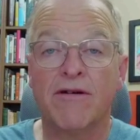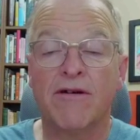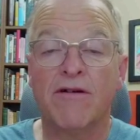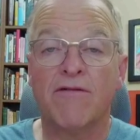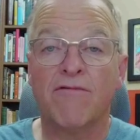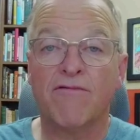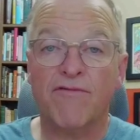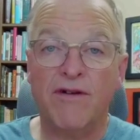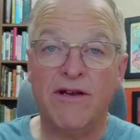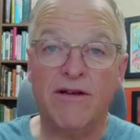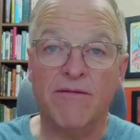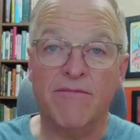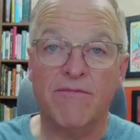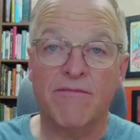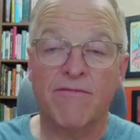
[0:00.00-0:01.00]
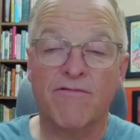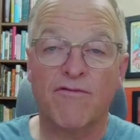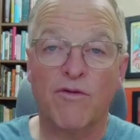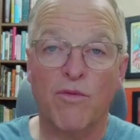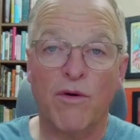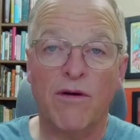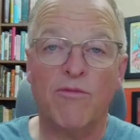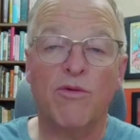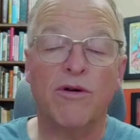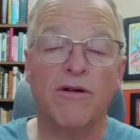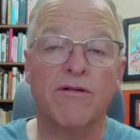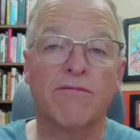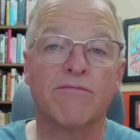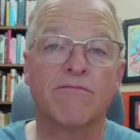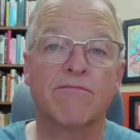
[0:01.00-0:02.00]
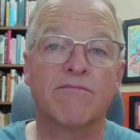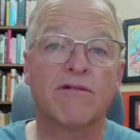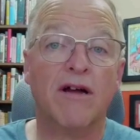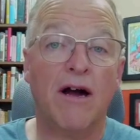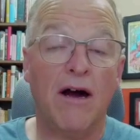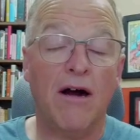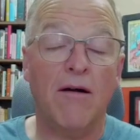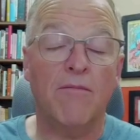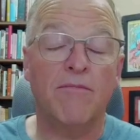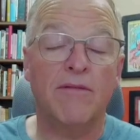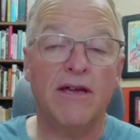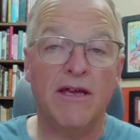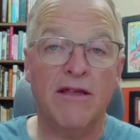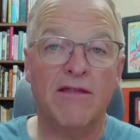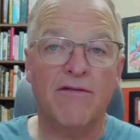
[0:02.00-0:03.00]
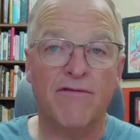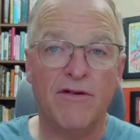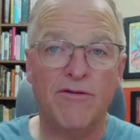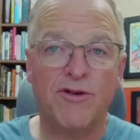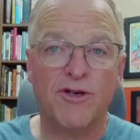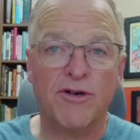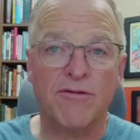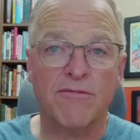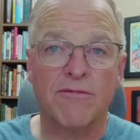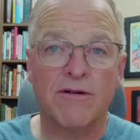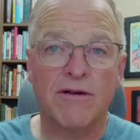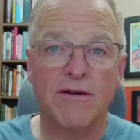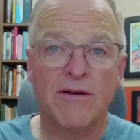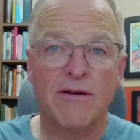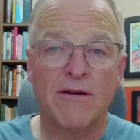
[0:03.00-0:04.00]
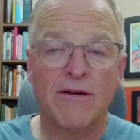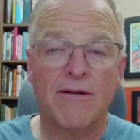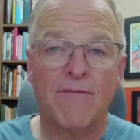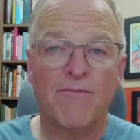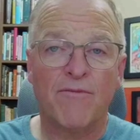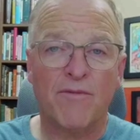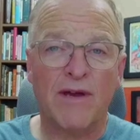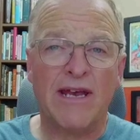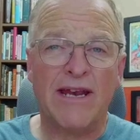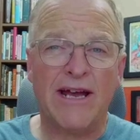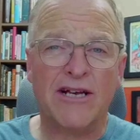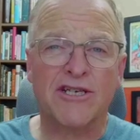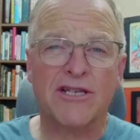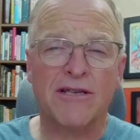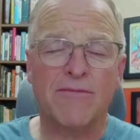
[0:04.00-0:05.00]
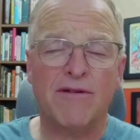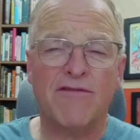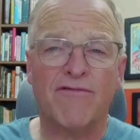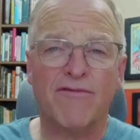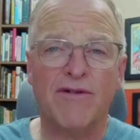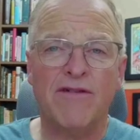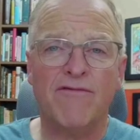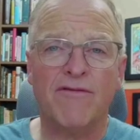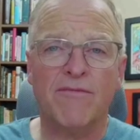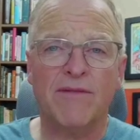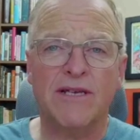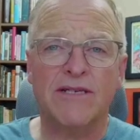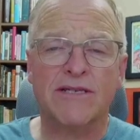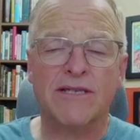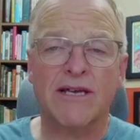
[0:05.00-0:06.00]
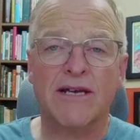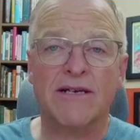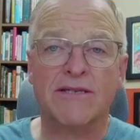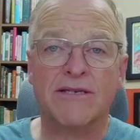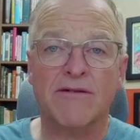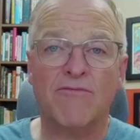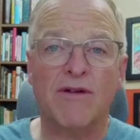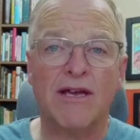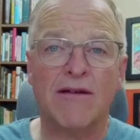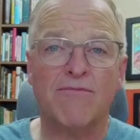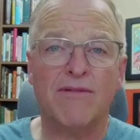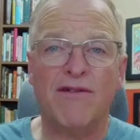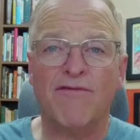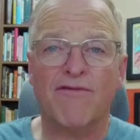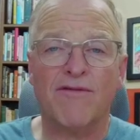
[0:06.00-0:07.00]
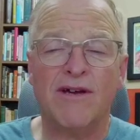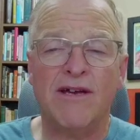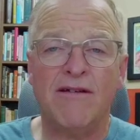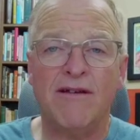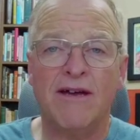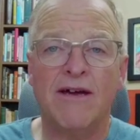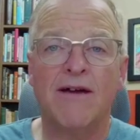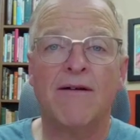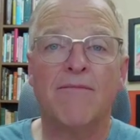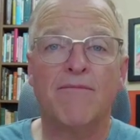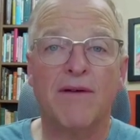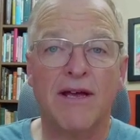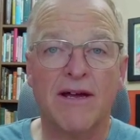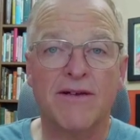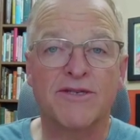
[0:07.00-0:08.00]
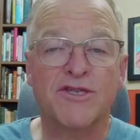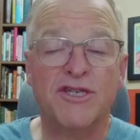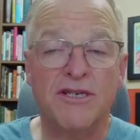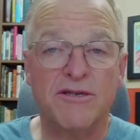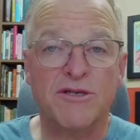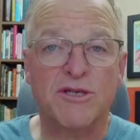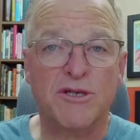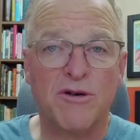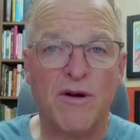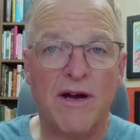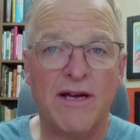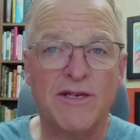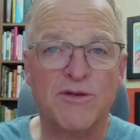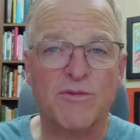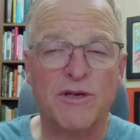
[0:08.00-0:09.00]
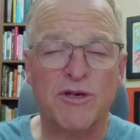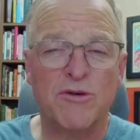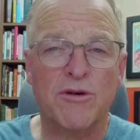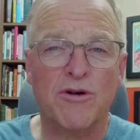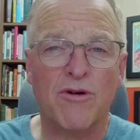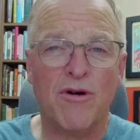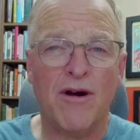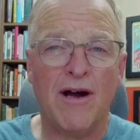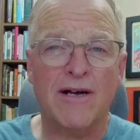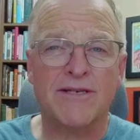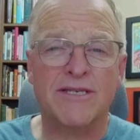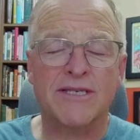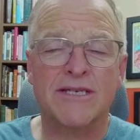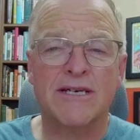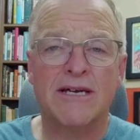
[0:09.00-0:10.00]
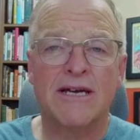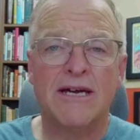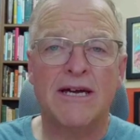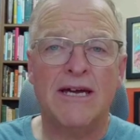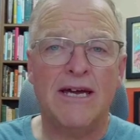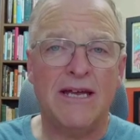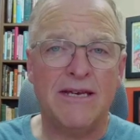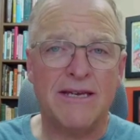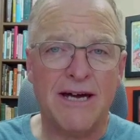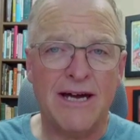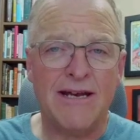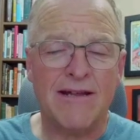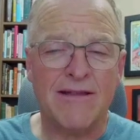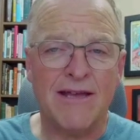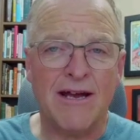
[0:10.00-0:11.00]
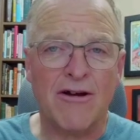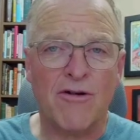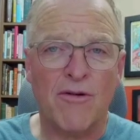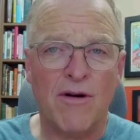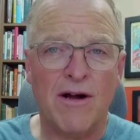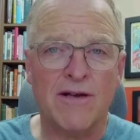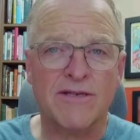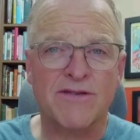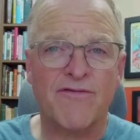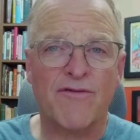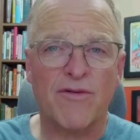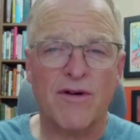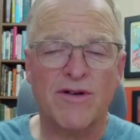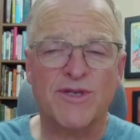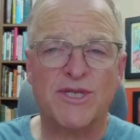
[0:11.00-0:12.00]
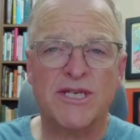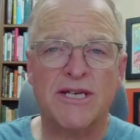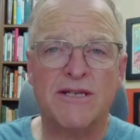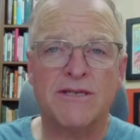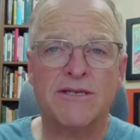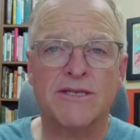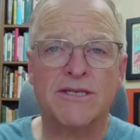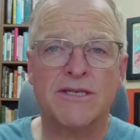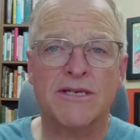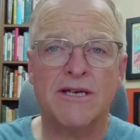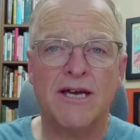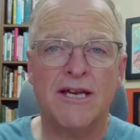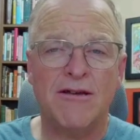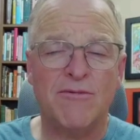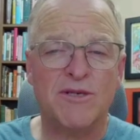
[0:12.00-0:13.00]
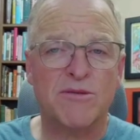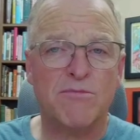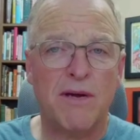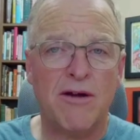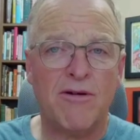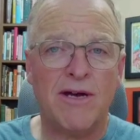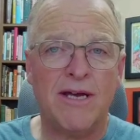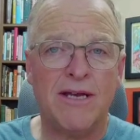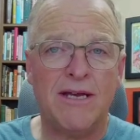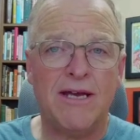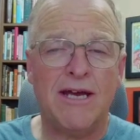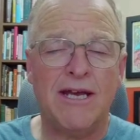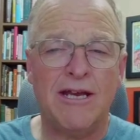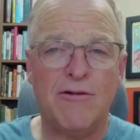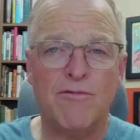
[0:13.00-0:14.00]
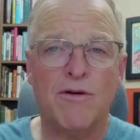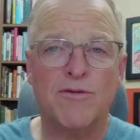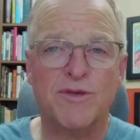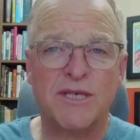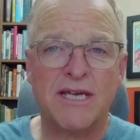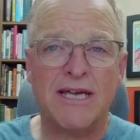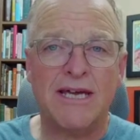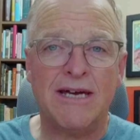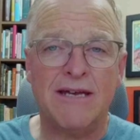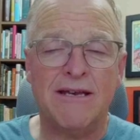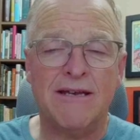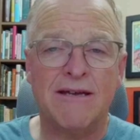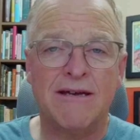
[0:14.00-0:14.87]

Freedom for what will come in the future. We can actually be free from these things, and we can be free because Jesus Christ went to a cross and died on that cross for our sins, and he was buried, and he rose again.